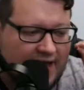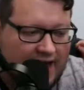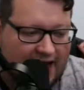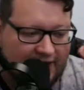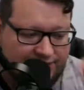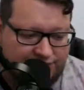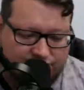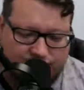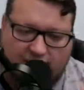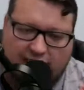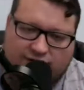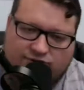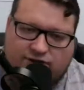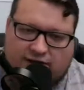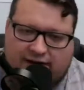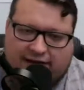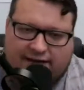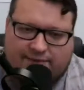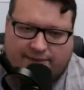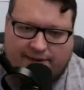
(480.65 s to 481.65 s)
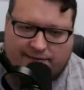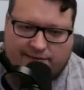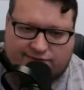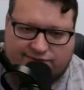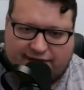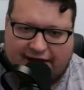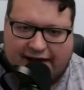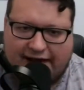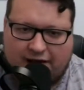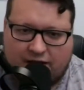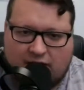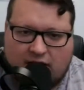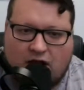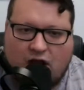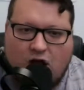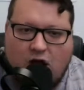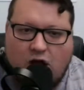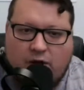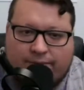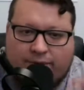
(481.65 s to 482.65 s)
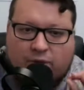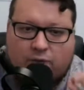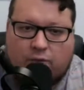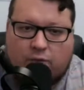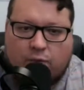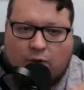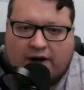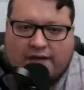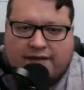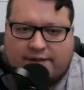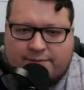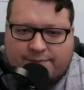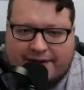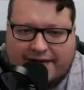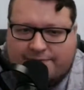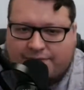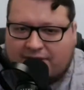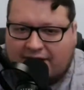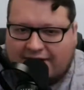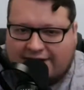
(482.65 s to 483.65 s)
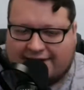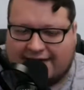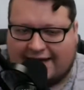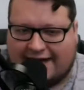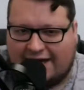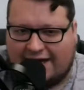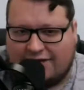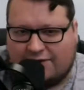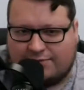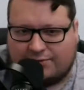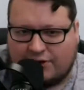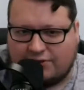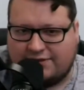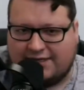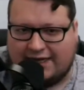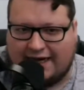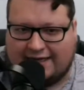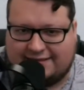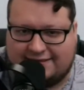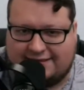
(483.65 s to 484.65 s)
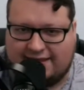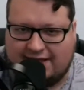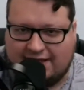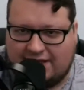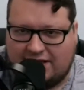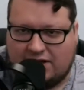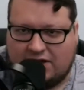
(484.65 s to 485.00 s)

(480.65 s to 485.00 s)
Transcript: I do not try to get people fired. But one of the people at that counter protest